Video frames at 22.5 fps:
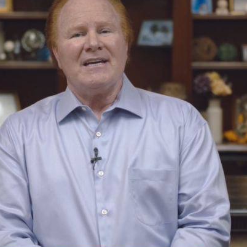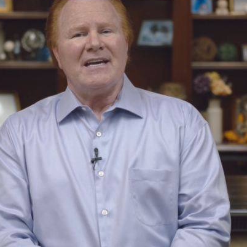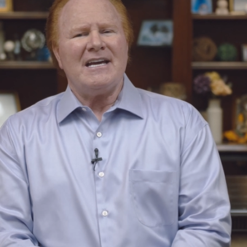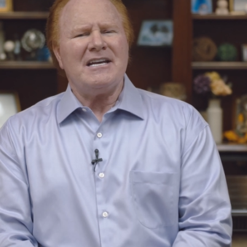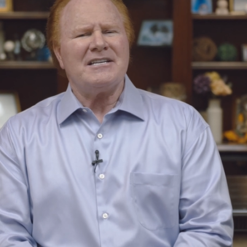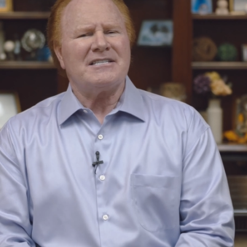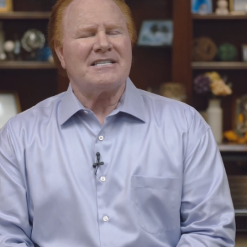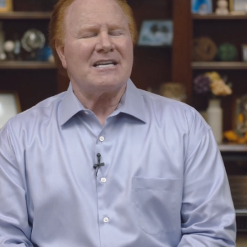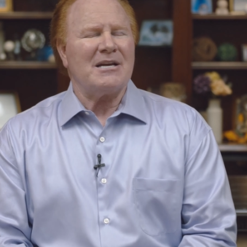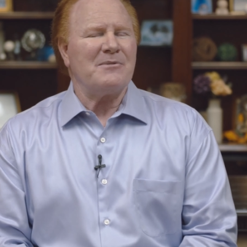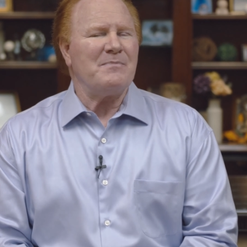
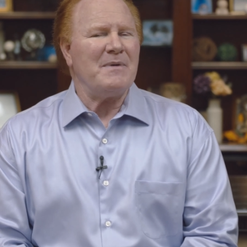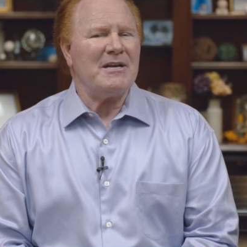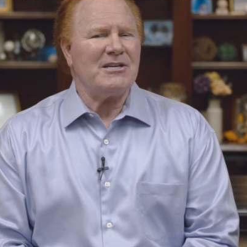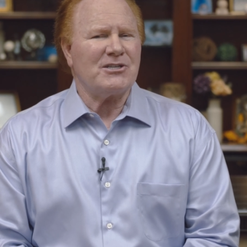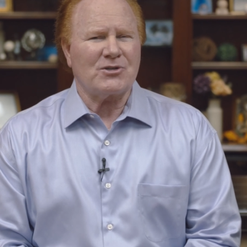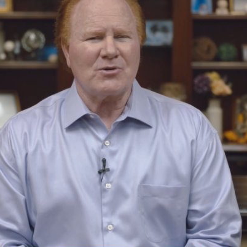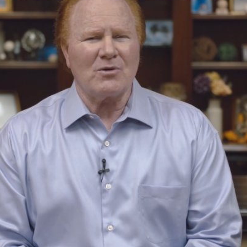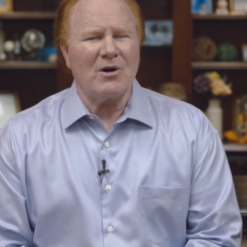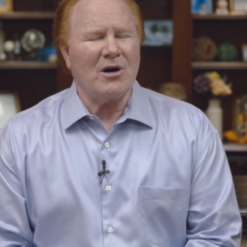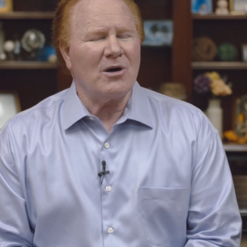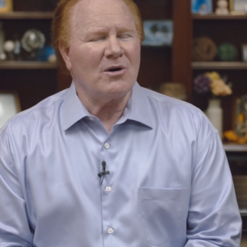he said, Be
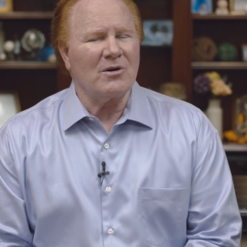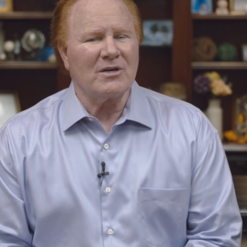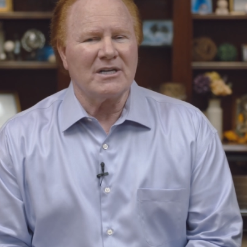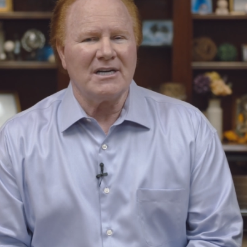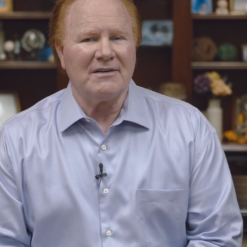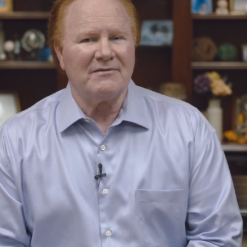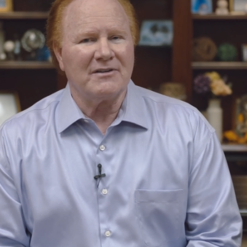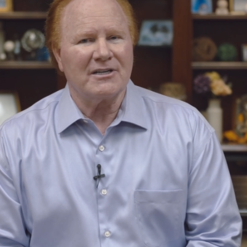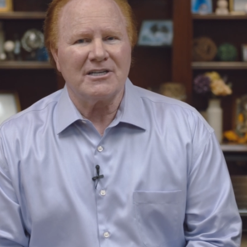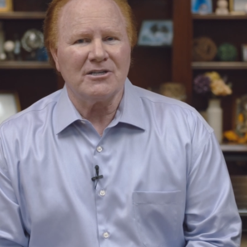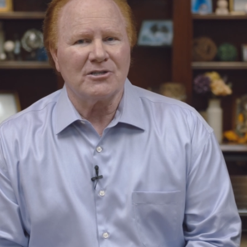strong and
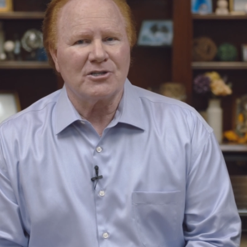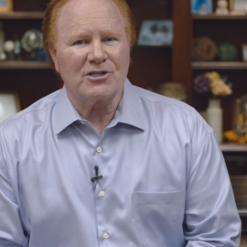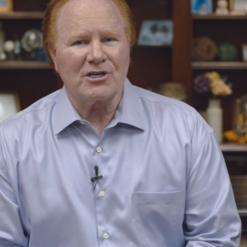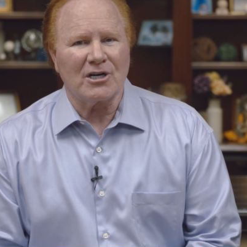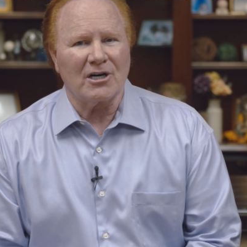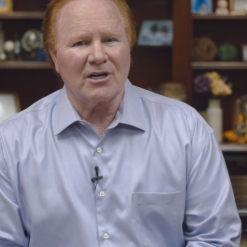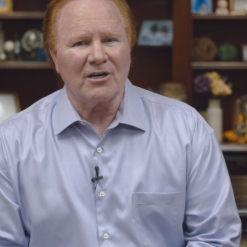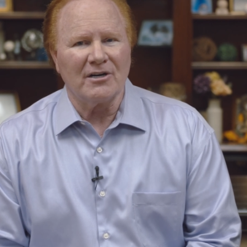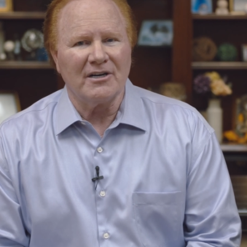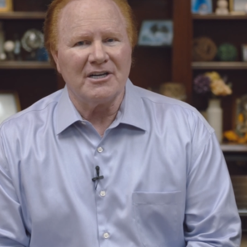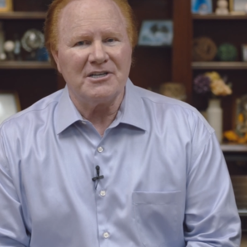of a good
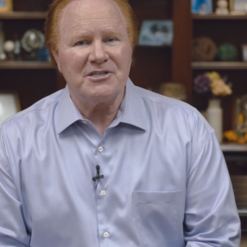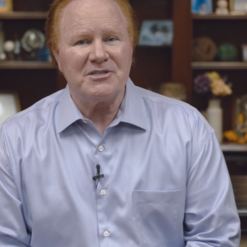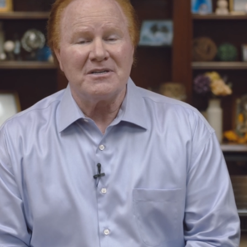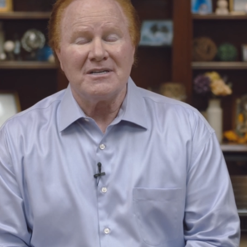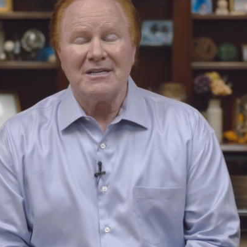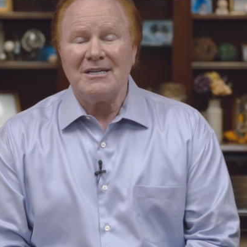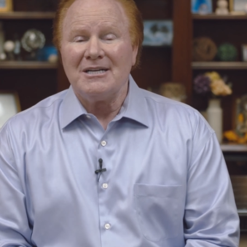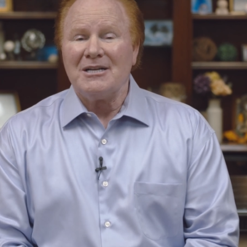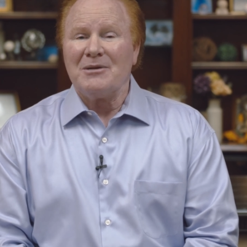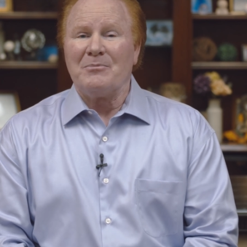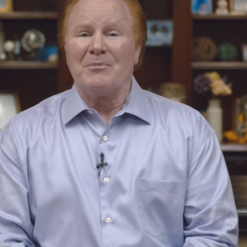courage
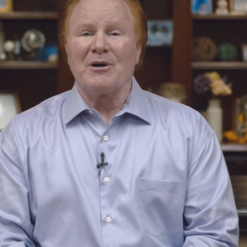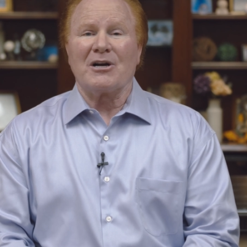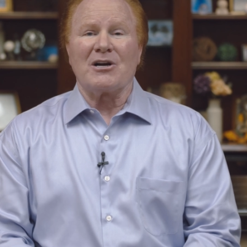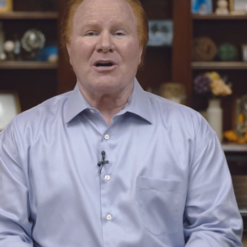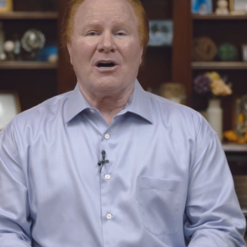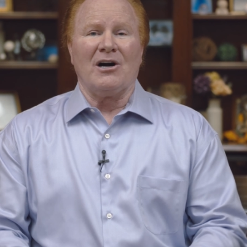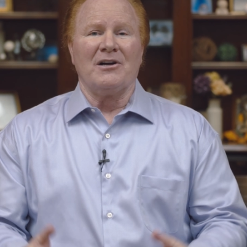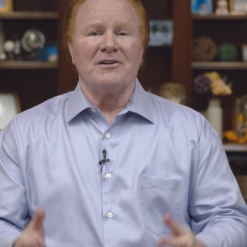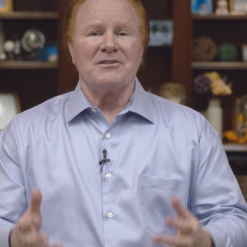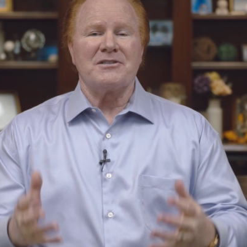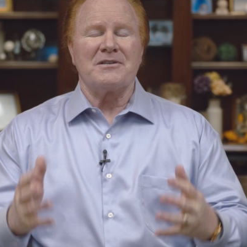
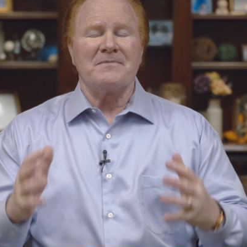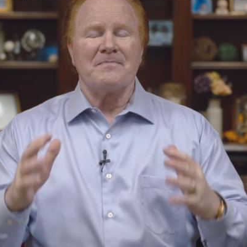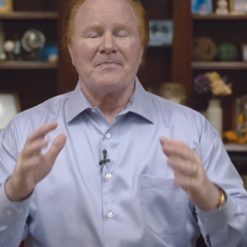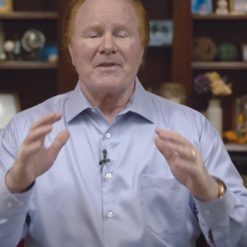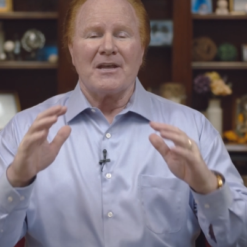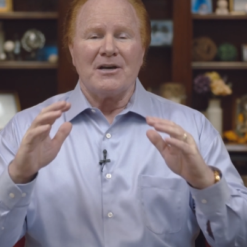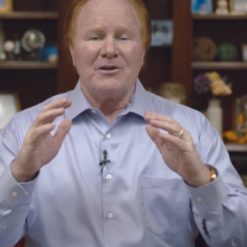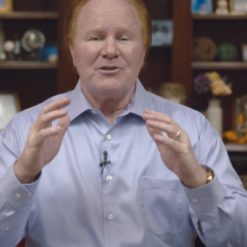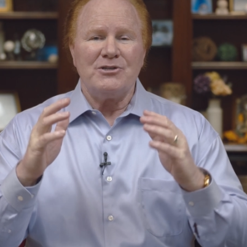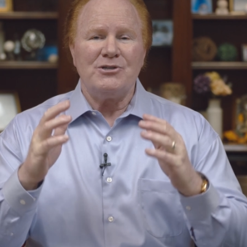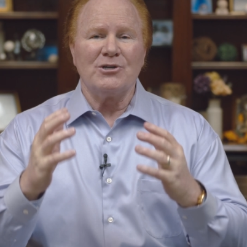because
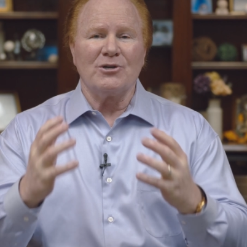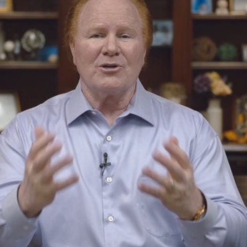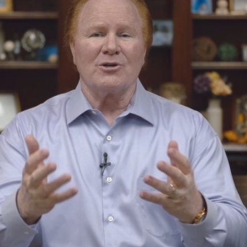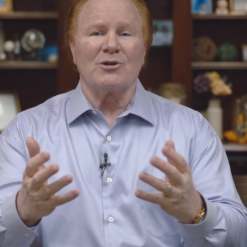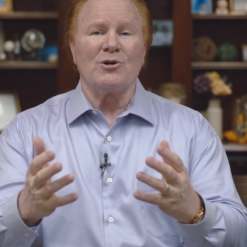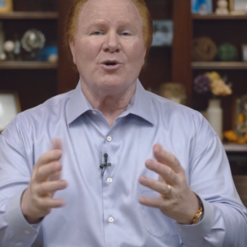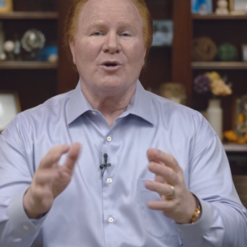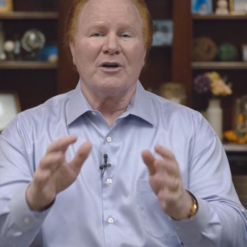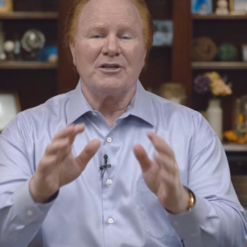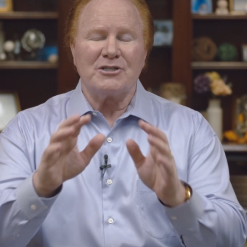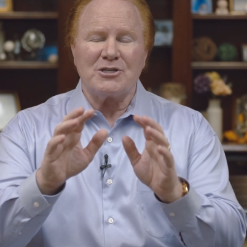you're
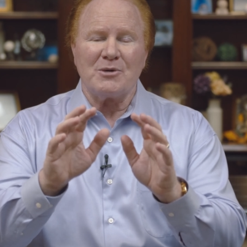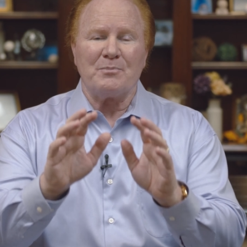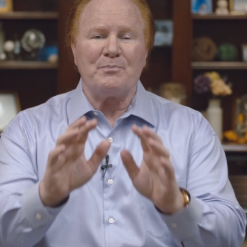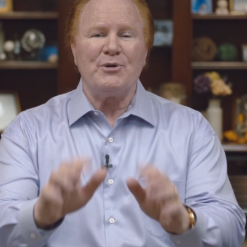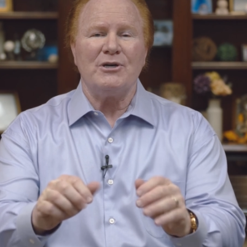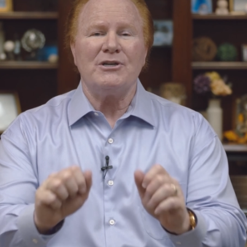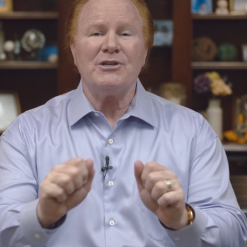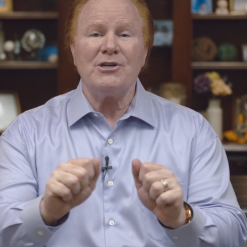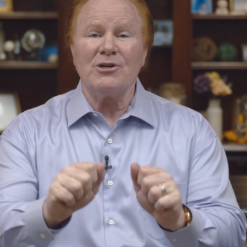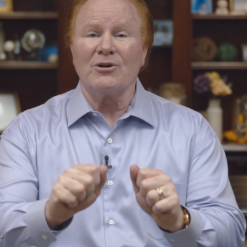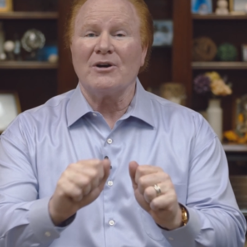going to
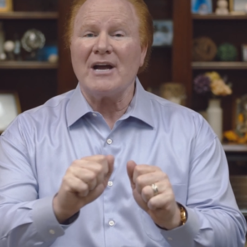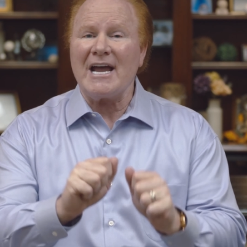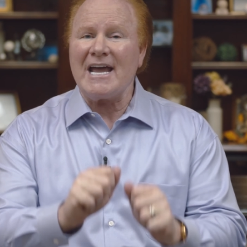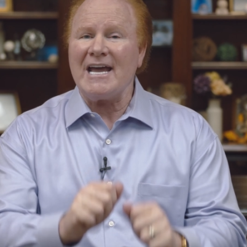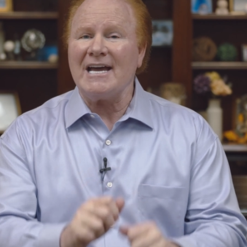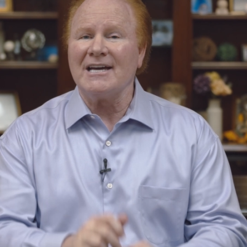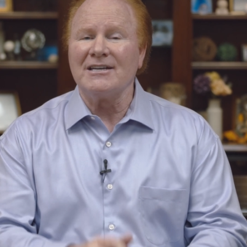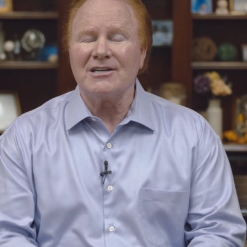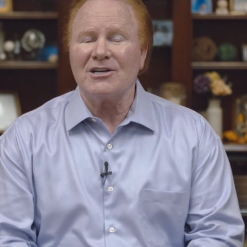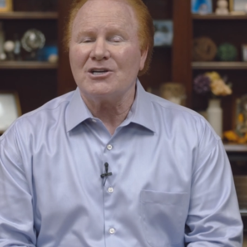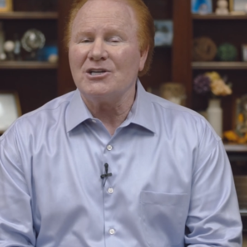put your
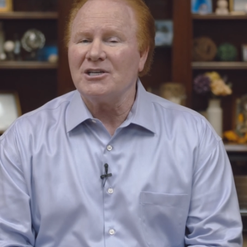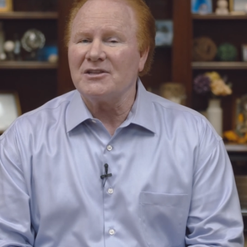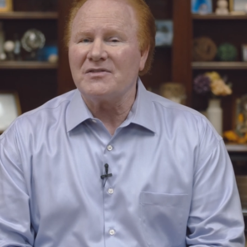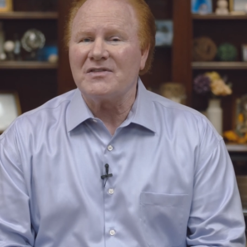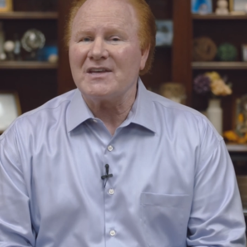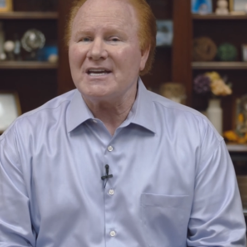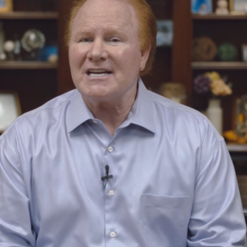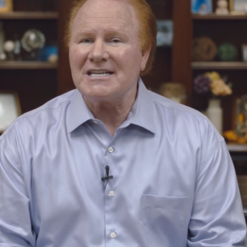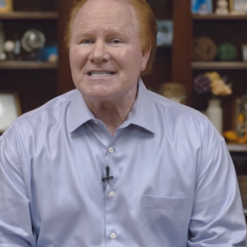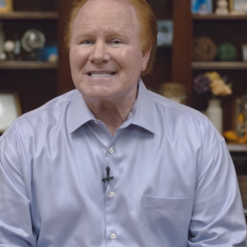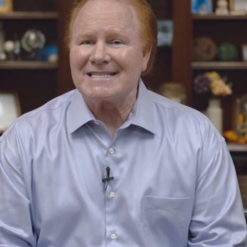hand to good
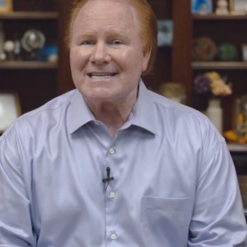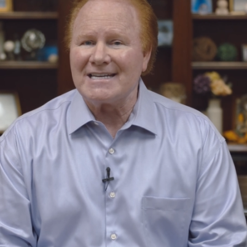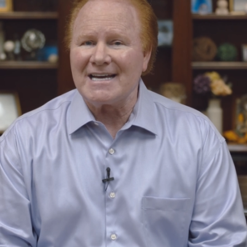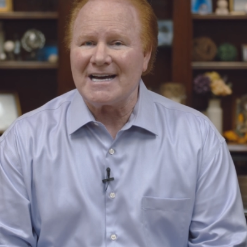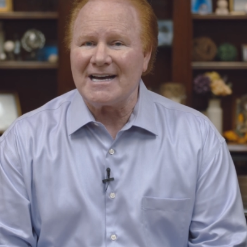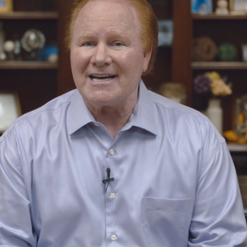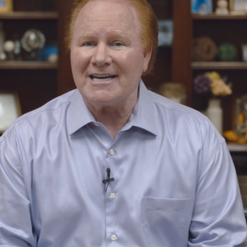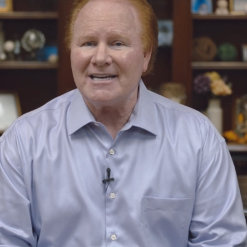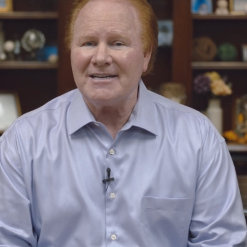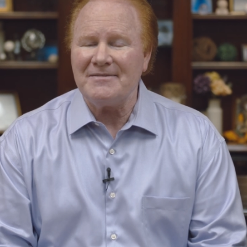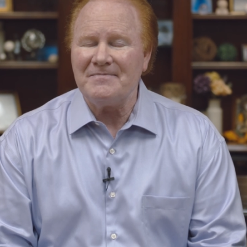things
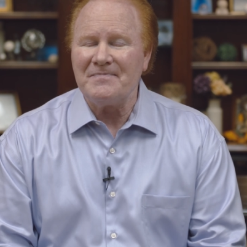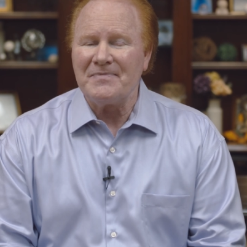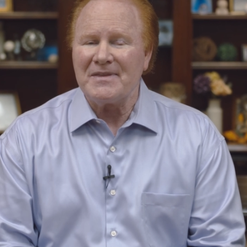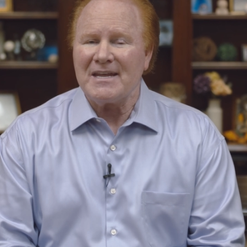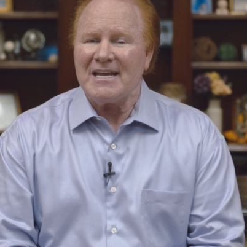today.